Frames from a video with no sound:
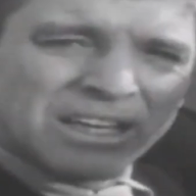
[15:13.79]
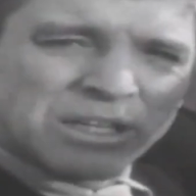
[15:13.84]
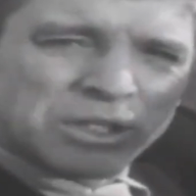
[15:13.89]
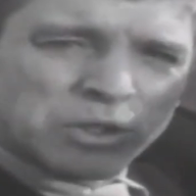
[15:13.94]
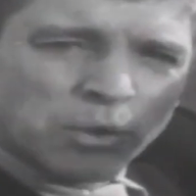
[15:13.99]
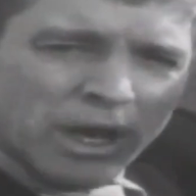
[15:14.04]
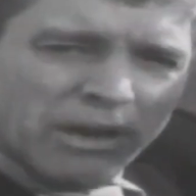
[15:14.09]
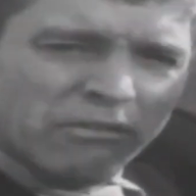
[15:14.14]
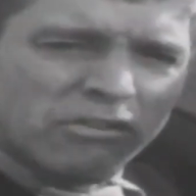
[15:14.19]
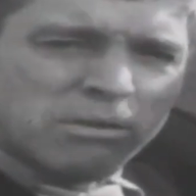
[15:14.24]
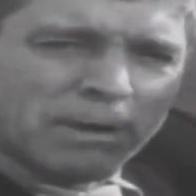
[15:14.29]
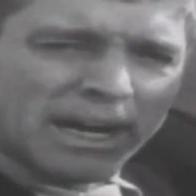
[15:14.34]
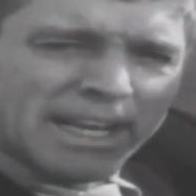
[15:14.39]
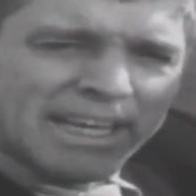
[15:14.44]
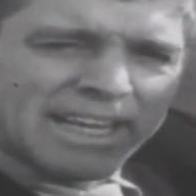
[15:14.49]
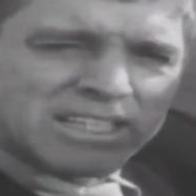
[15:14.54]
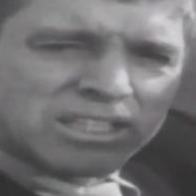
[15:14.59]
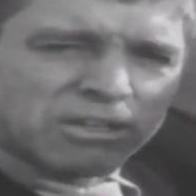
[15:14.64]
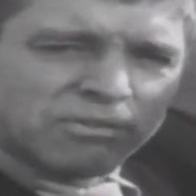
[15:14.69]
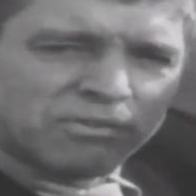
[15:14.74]
So
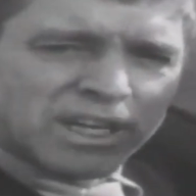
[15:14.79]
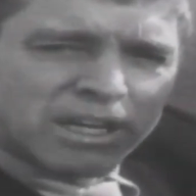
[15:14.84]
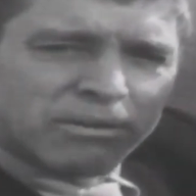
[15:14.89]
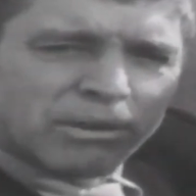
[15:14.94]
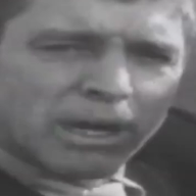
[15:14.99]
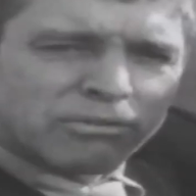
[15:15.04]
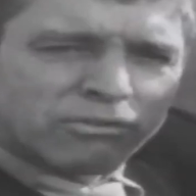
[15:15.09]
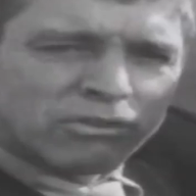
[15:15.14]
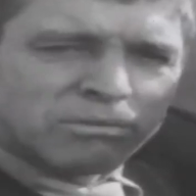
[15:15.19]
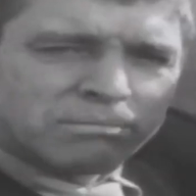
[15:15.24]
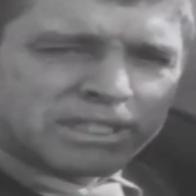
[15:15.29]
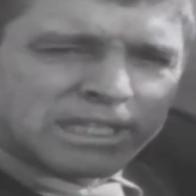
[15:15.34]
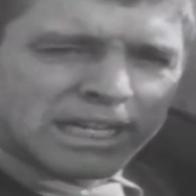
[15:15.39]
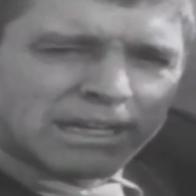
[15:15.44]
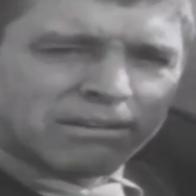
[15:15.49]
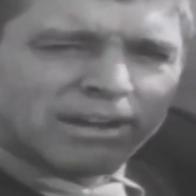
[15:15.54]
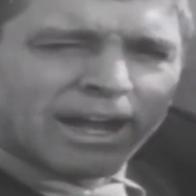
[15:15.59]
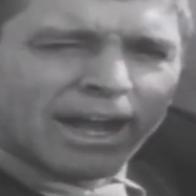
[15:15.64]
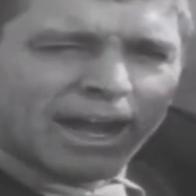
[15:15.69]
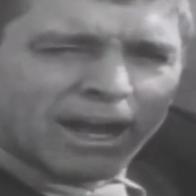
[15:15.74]
everybody has to figure out for
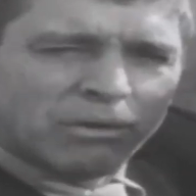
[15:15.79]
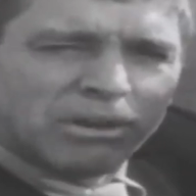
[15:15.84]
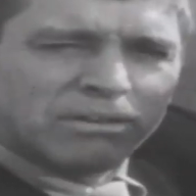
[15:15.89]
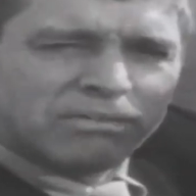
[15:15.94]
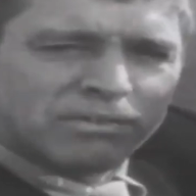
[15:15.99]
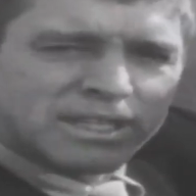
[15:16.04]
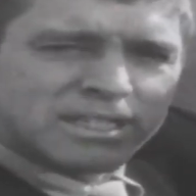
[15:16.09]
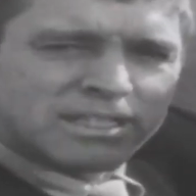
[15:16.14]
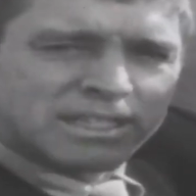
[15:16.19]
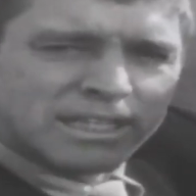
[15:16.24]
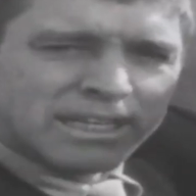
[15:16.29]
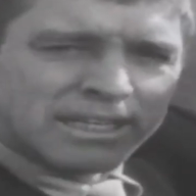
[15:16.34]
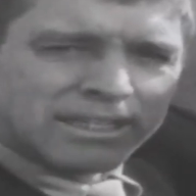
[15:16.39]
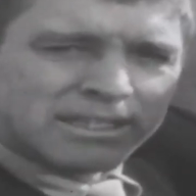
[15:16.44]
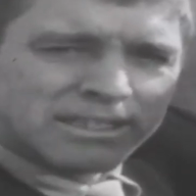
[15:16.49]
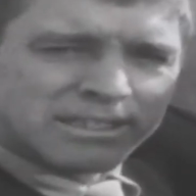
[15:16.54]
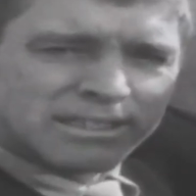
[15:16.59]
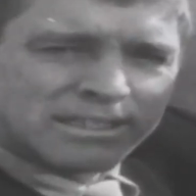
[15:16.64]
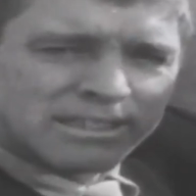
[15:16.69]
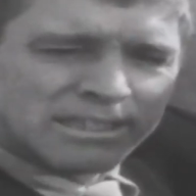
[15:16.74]
himself how he fits in.
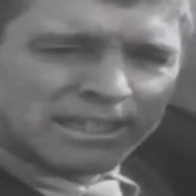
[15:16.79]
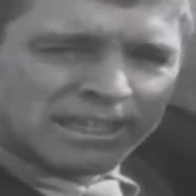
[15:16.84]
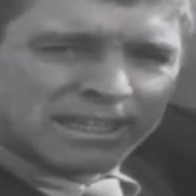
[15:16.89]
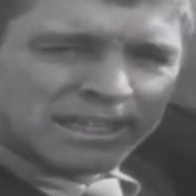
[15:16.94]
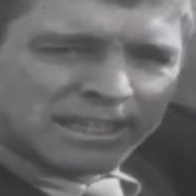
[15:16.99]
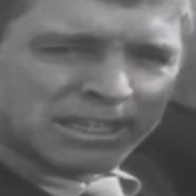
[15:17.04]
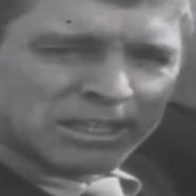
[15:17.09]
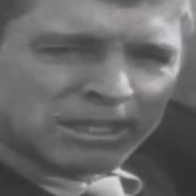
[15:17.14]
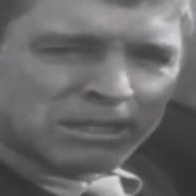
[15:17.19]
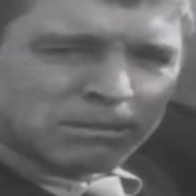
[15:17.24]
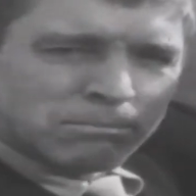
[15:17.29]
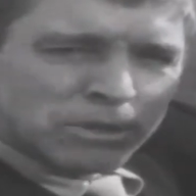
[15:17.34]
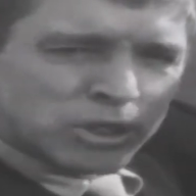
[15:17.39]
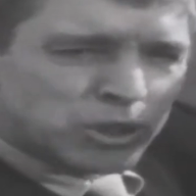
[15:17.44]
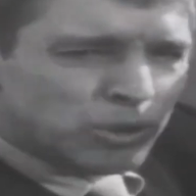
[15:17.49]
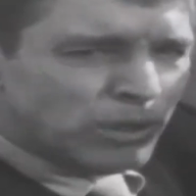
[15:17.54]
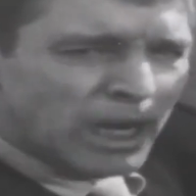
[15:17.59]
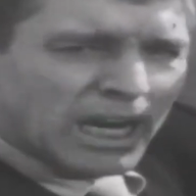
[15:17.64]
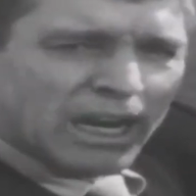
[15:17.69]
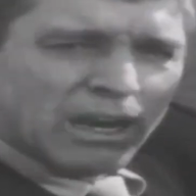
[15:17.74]

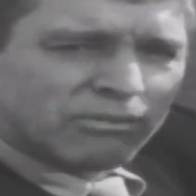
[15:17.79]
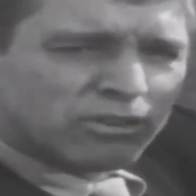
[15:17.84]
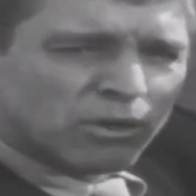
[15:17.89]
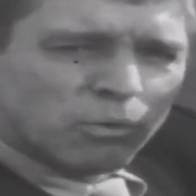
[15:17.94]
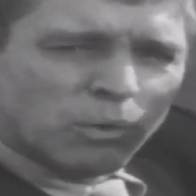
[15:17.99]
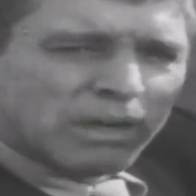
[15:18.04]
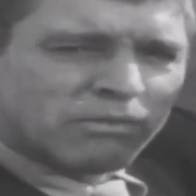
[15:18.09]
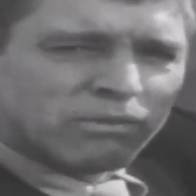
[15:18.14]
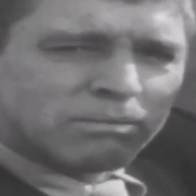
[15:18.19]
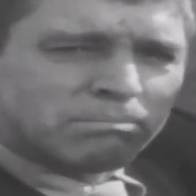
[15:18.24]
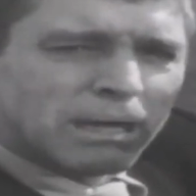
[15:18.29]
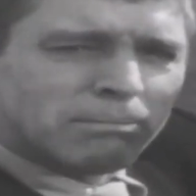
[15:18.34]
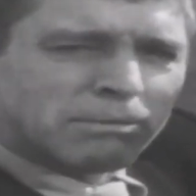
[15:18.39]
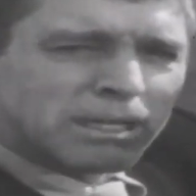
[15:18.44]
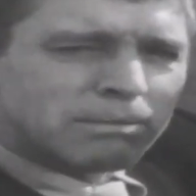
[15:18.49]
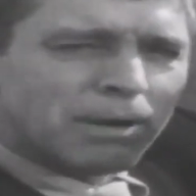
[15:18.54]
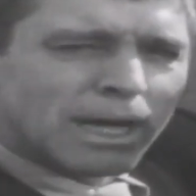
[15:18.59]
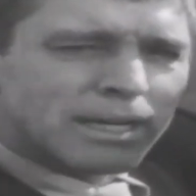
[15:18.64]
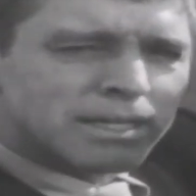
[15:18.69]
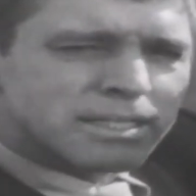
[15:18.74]
But you don't have to wait for
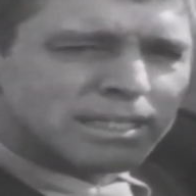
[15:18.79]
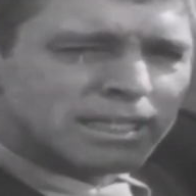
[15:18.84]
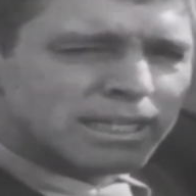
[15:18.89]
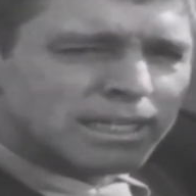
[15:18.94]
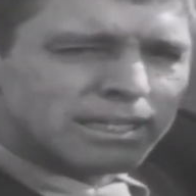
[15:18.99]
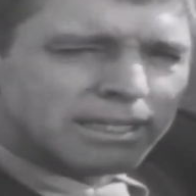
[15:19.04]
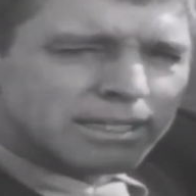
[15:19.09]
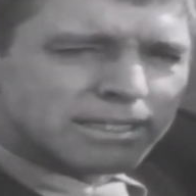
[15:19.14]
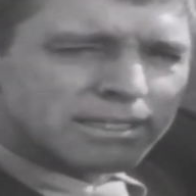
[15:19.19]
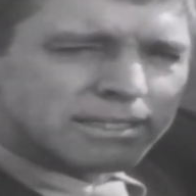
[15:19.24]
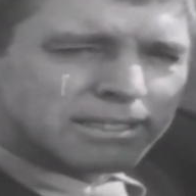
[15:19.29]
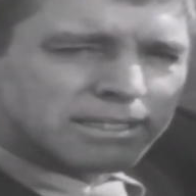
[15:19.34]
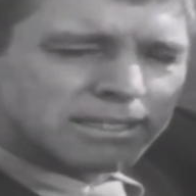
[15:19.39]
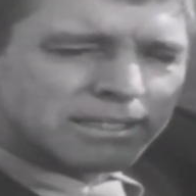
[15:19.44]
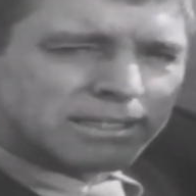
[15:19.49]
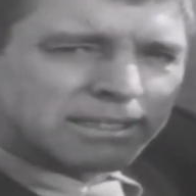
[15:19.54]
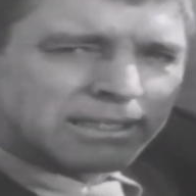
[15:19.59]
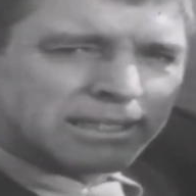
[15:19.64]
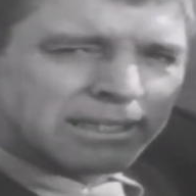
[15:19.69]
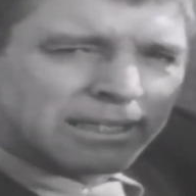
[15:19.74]
public policy on this.
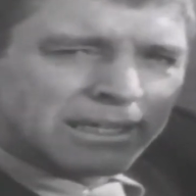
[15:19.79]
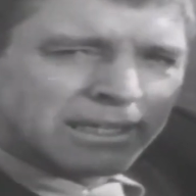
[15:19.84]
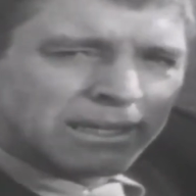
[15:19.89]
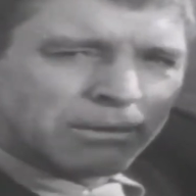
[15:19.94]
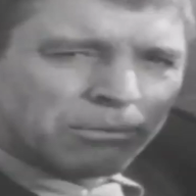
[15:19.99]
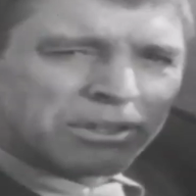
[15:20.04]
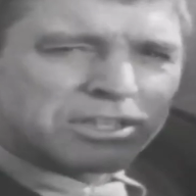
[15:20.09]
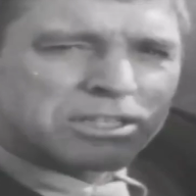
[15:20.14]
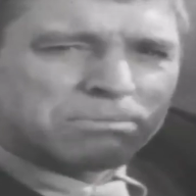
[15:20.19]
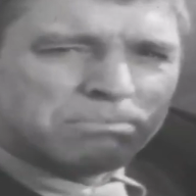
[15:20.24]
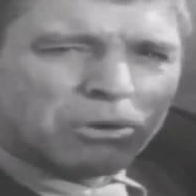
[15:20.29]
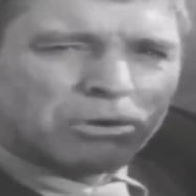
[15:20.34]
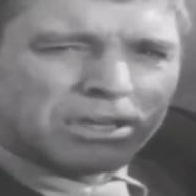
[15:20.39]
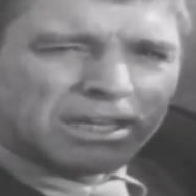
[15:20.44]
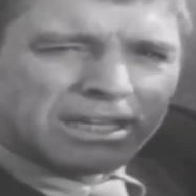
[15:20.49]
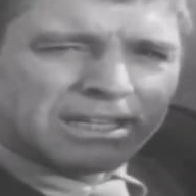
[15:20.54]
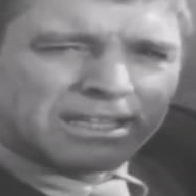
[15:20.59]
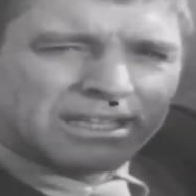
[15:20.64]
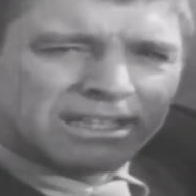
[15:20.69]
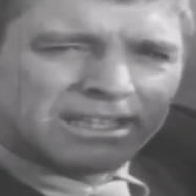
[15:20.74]
With
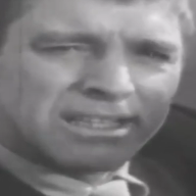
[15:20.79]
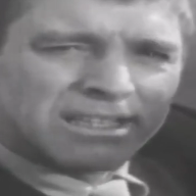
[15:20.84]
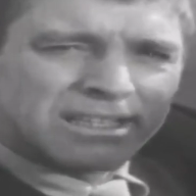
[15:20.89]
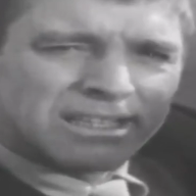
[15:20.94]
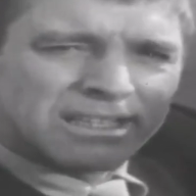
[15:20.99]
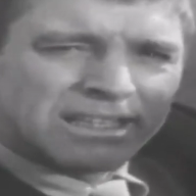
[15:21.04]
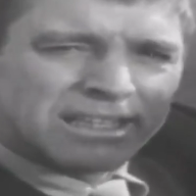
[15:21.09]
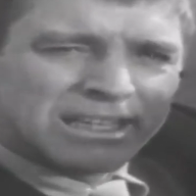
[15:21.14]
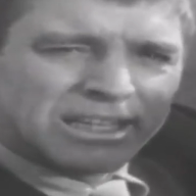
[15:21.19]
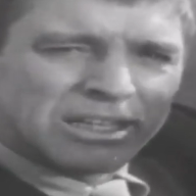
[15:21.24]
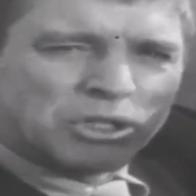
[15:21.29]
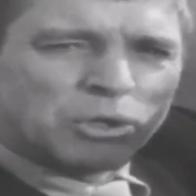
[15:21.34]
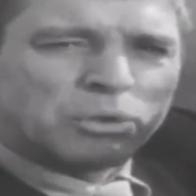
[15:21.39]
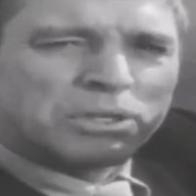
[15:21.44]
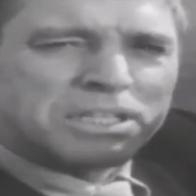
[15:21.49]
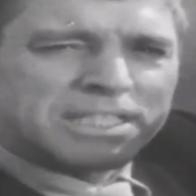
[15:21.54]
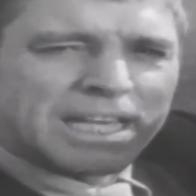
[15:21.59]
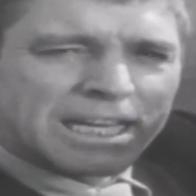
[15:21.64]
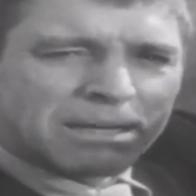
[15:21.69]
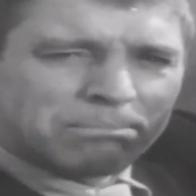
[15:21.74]
smoking, you
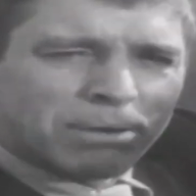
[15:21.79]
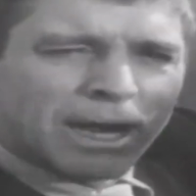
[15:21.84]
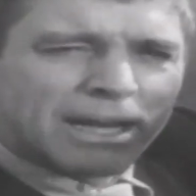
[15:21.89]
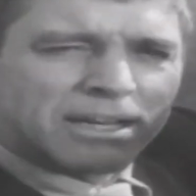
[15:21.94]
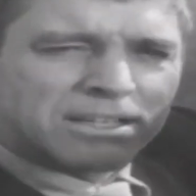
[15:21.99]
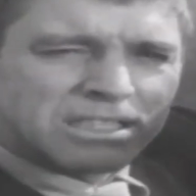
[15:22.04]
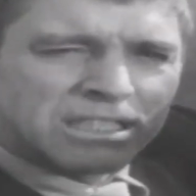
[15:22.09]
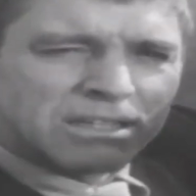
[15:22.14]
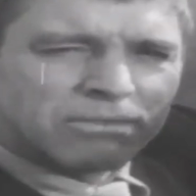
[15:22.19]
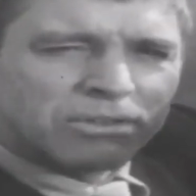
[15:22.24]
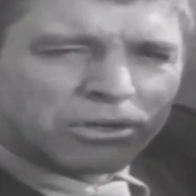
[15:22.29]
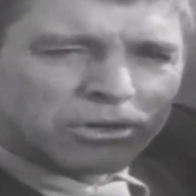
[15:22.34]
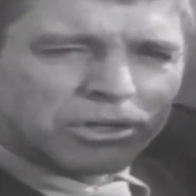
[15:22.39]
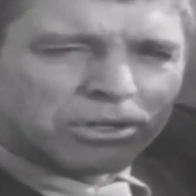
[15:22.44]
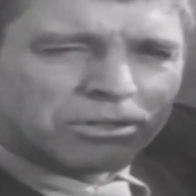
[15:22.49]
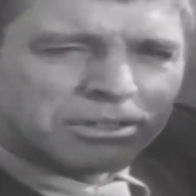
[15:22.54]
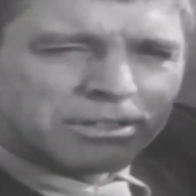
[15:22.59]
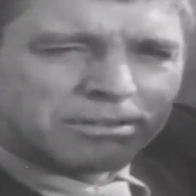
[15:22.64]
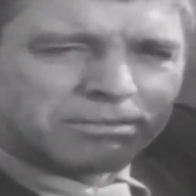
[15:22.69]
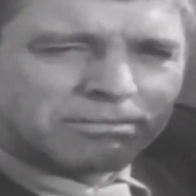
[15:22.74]
can set a policy of your
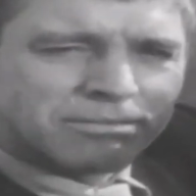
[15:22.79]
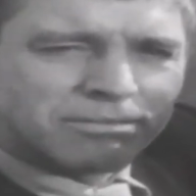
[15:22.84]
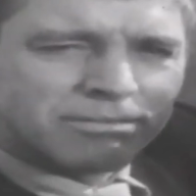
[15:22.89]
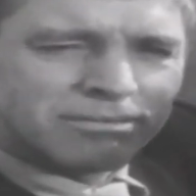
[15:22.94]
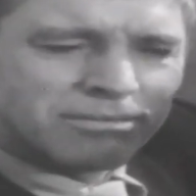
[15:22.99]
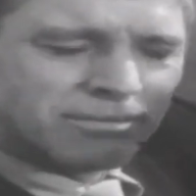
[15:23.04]
own.